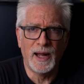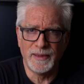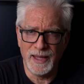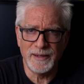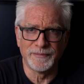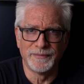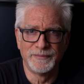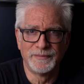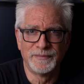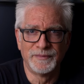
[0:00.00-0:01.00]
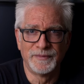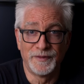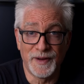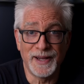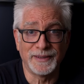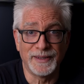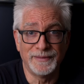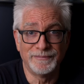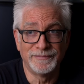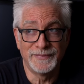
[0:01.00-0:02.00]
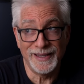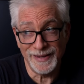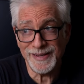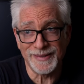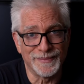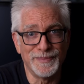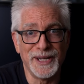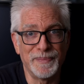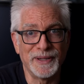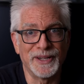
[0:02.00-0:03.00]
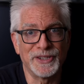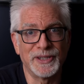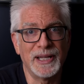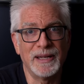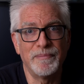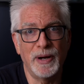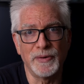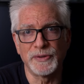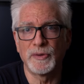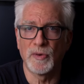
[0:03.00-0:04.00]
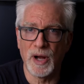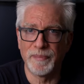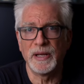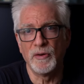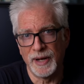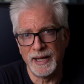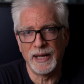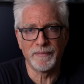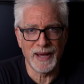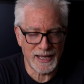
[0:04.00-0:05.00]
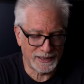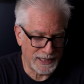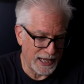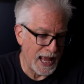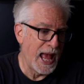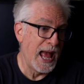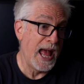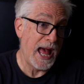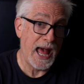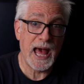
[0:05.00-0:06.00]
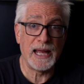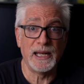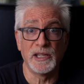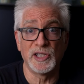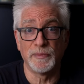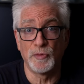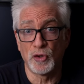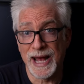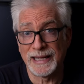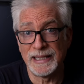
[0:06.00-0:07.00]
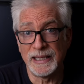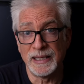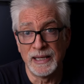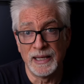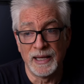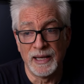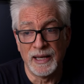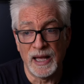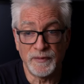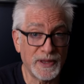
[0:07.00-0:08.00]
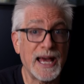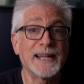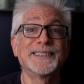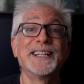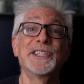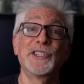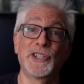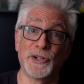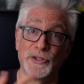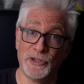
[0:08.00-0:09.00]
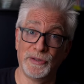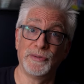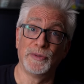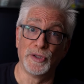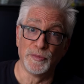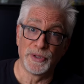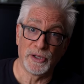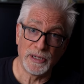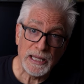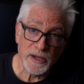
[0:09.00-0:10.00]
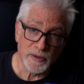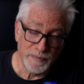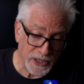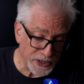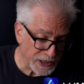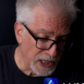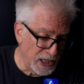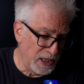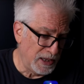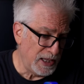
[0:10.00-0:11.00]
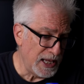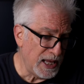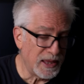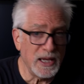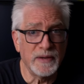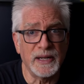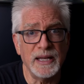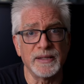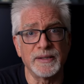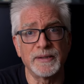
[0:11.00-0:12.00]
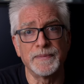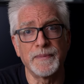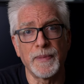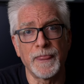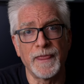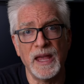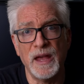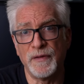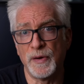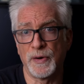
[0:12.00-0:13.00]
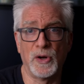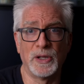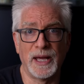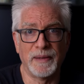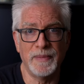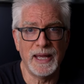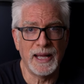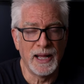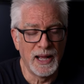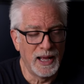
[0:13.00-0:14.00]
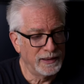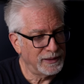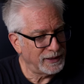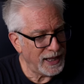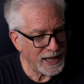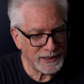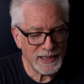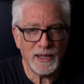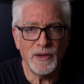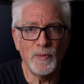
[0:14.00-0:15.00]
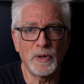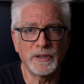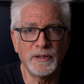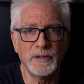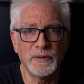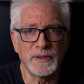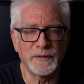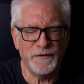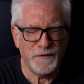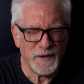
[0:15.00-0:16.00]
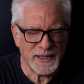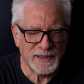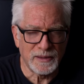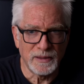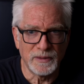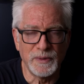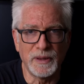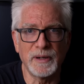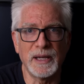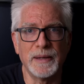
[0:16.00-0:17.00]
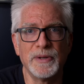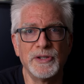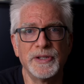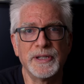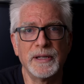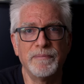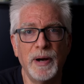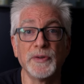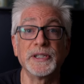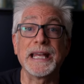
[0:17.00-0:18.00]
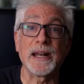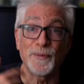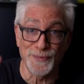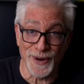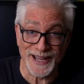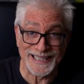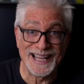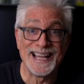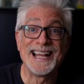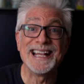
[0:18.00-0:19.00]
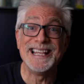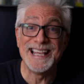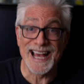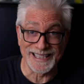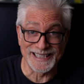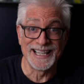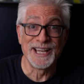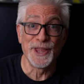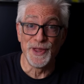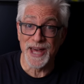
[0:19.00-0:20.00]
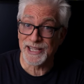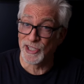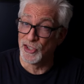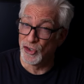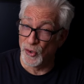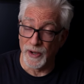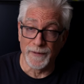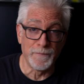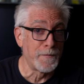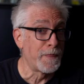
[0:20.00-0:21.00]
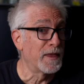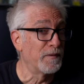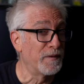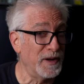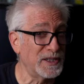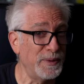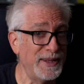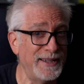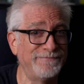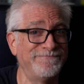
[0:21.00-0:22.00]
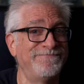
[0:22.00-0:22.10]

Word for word: And then, finally, there is manipulation in post, cropping, grading, masking, adding, subtracting. And for that, let's turn to Luminar Neo. Because the thing of it is, if you're at all like me, the last thing you want to do is futz with your images in post. Get it right. Yes, that's joy. Futz with it?